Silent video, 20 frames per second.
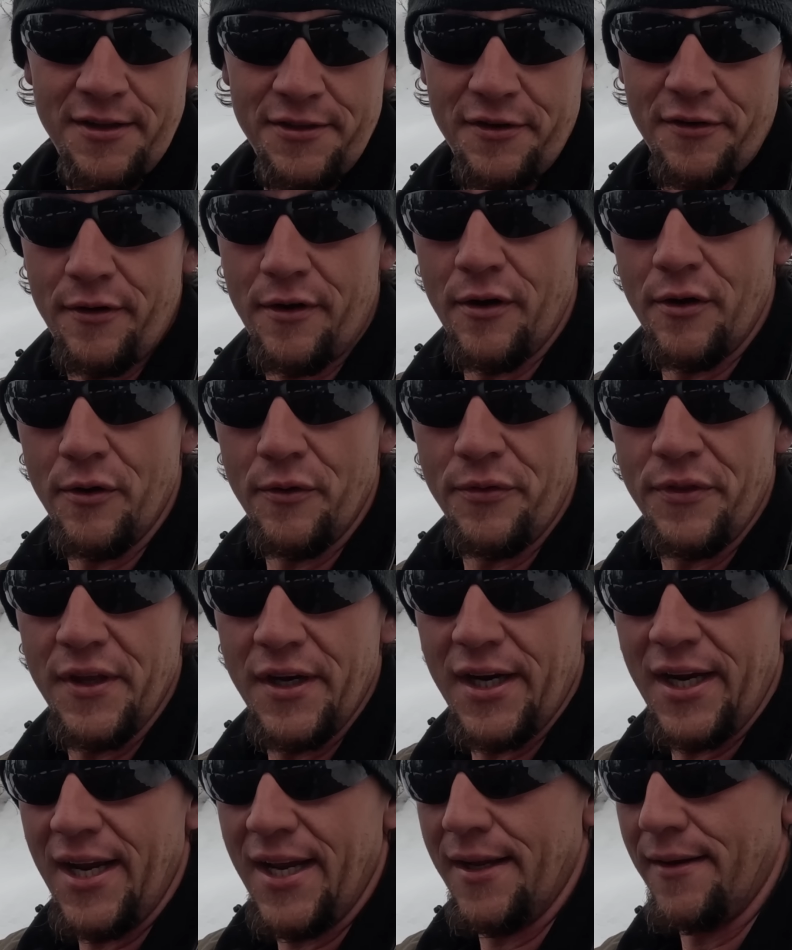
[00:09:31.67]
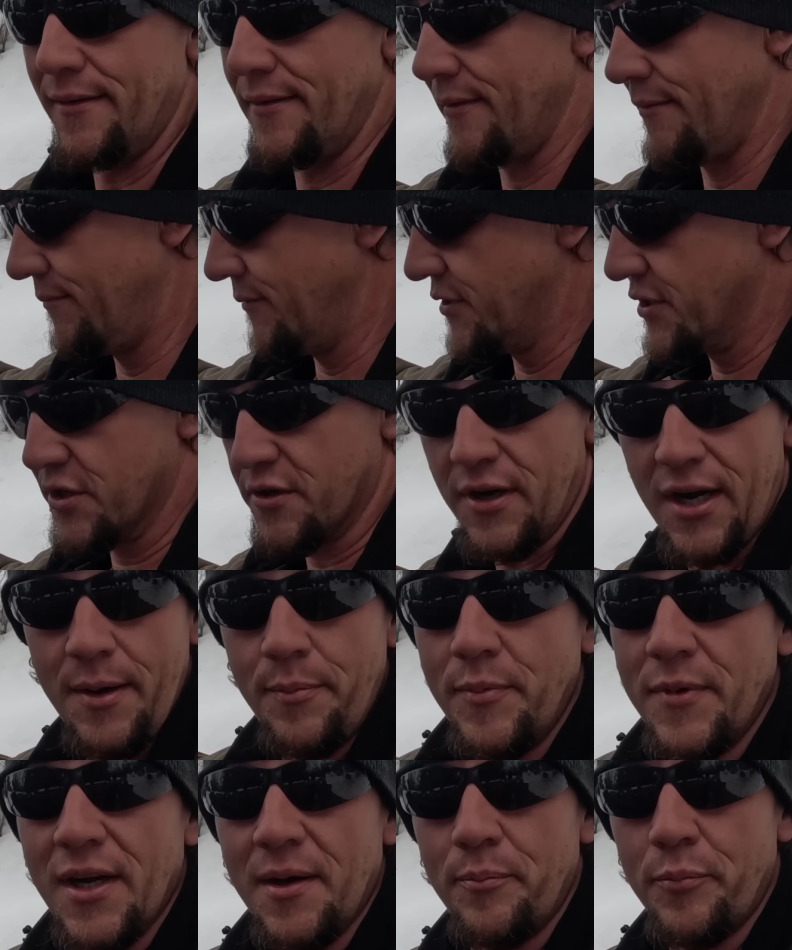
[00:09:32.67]
on the road that I
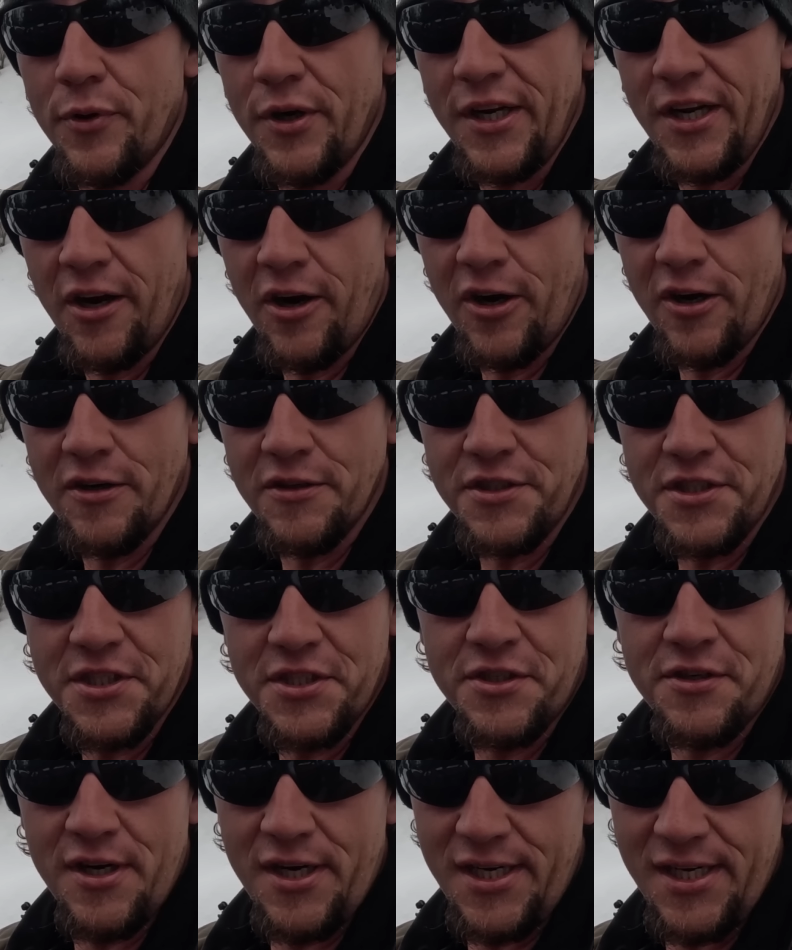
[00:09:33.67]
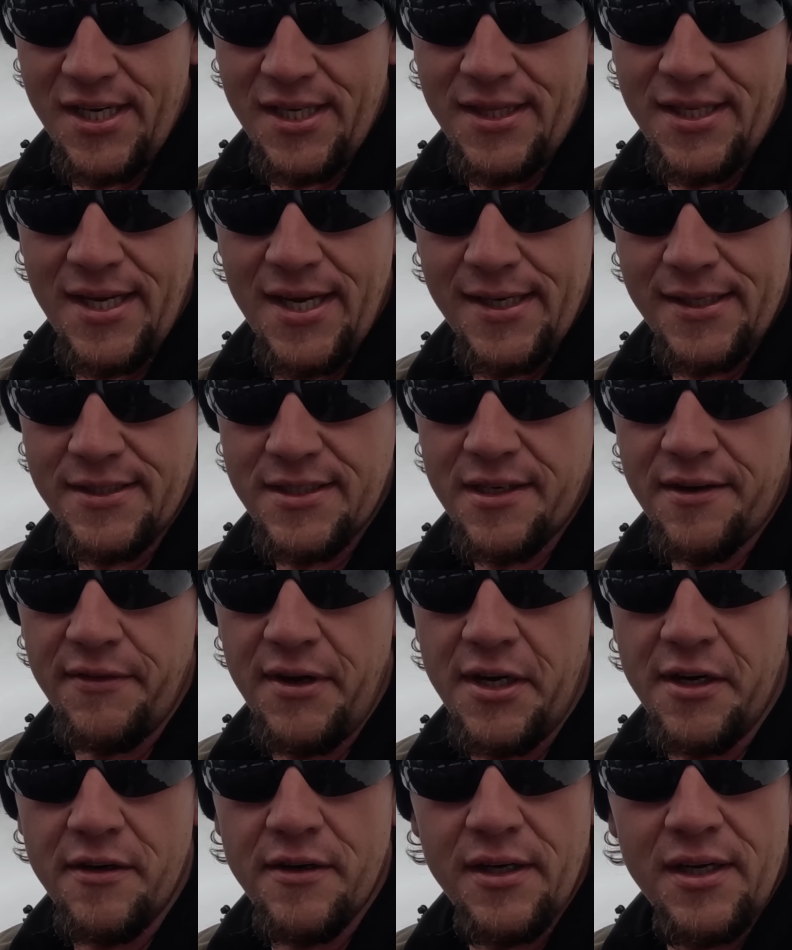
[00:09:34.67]
scraped up pretty hard just trying to get the
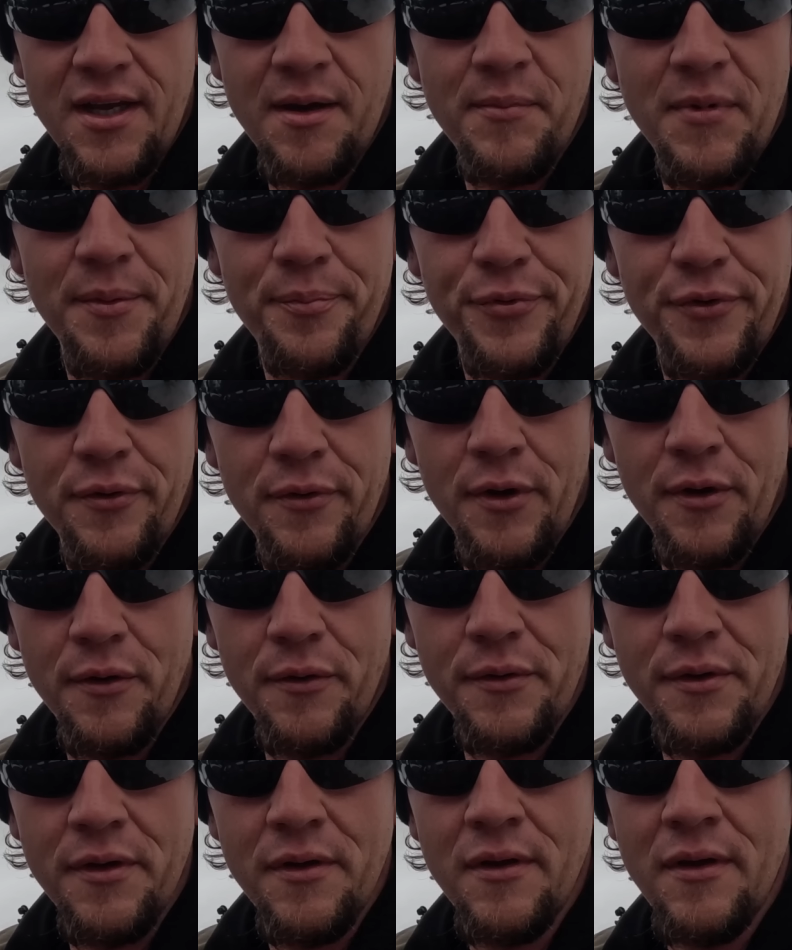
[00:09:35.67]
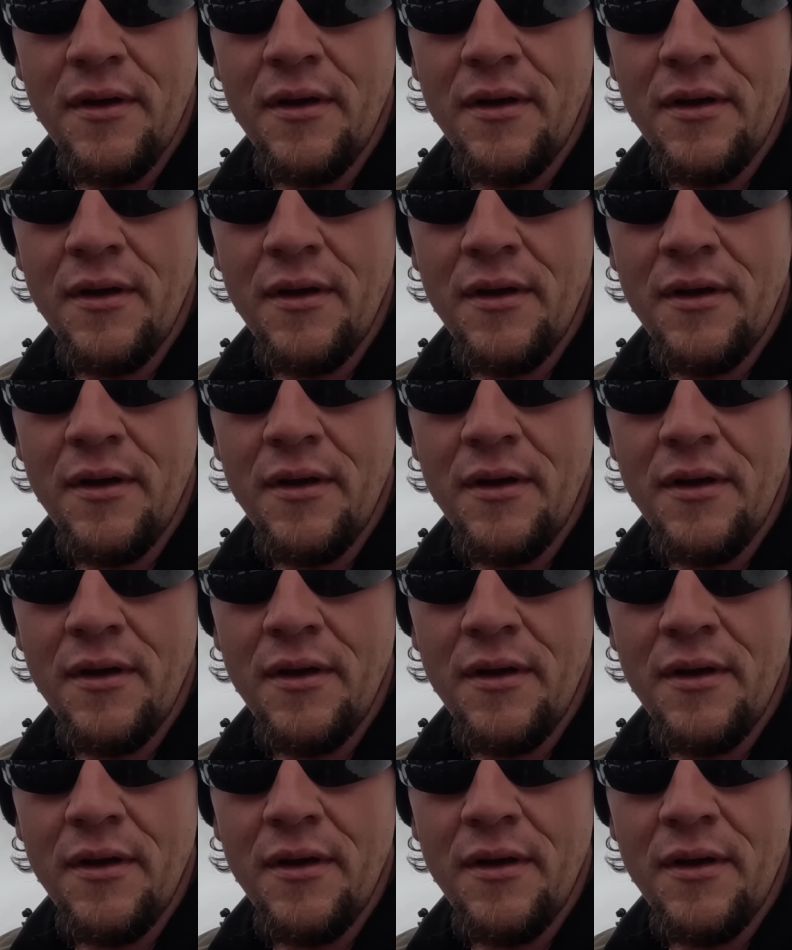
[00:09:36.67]
excavator to come up the road.